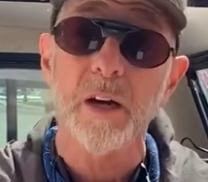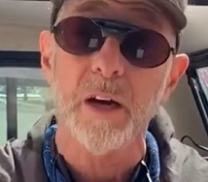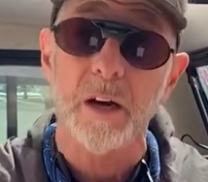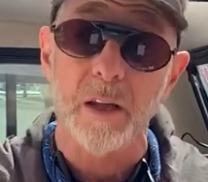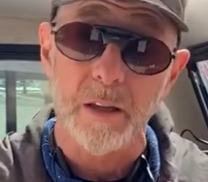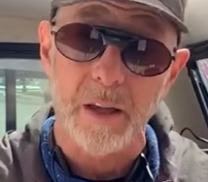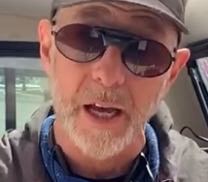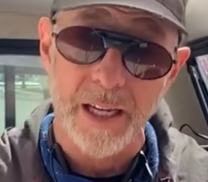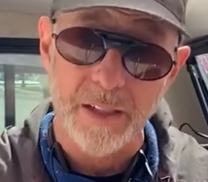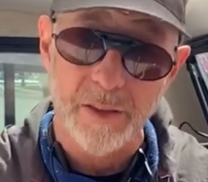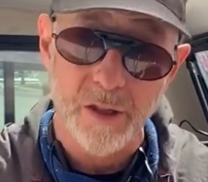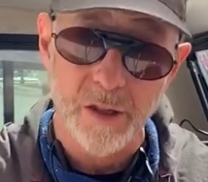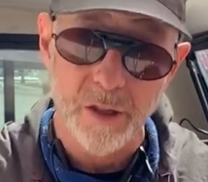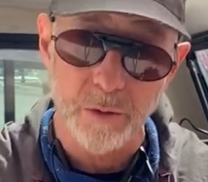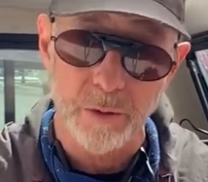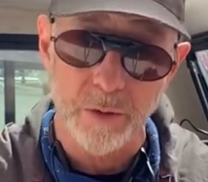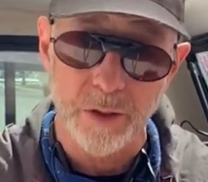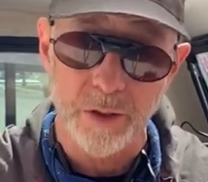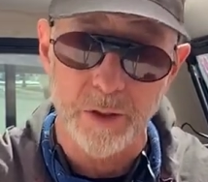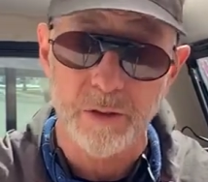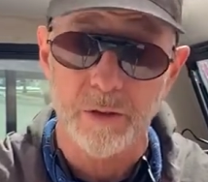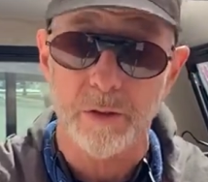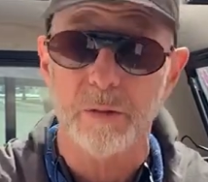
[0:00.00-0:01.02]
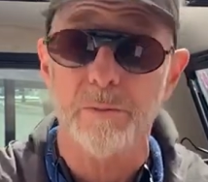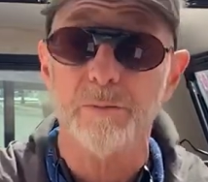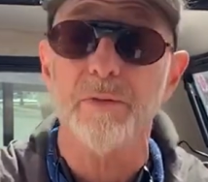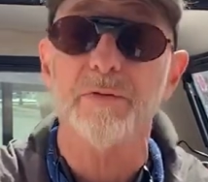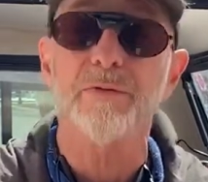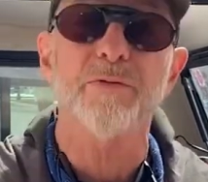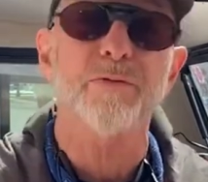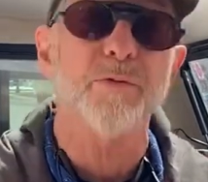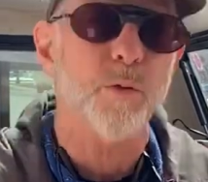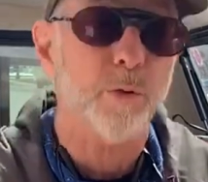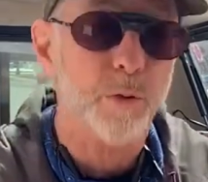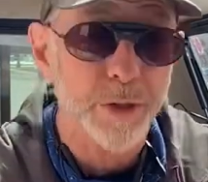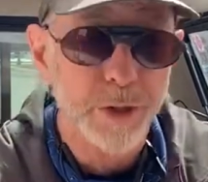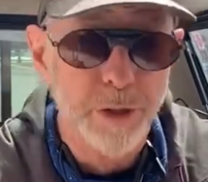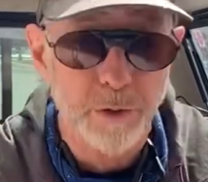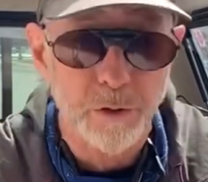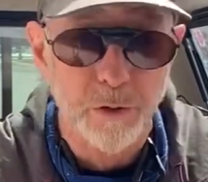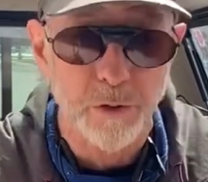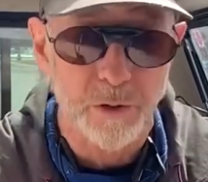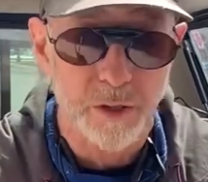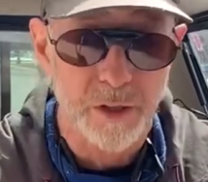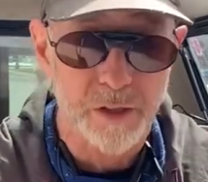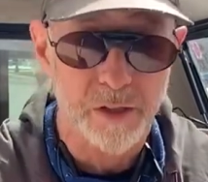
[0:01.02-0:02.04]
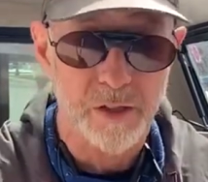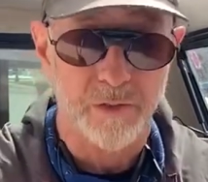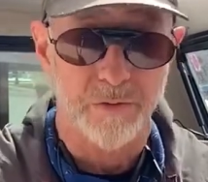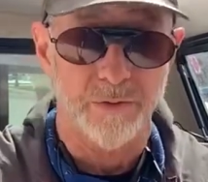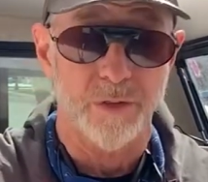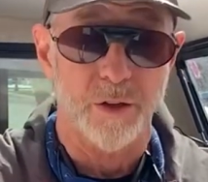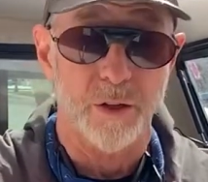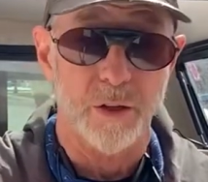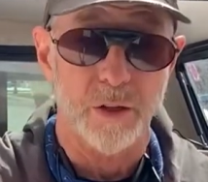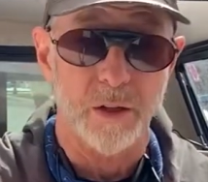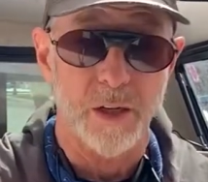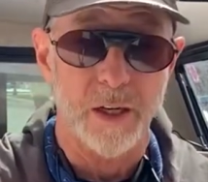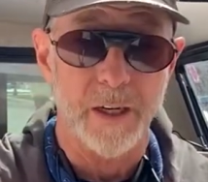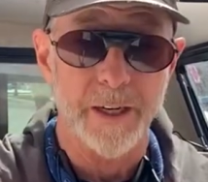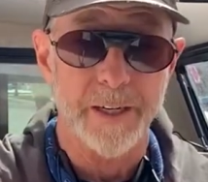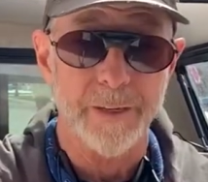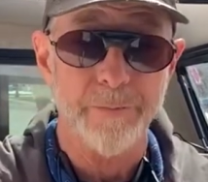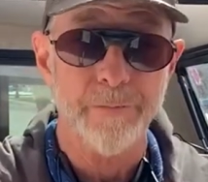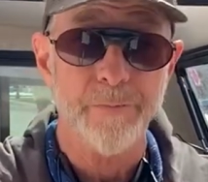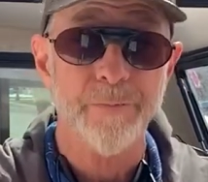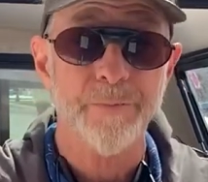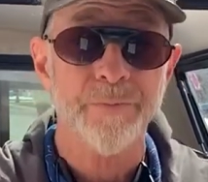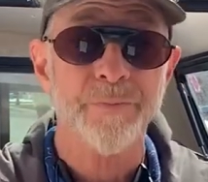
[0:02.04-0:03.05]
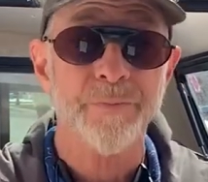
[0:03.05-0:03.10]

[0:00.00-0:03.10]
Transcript: a lot sooner in the turn before you cross the fall line.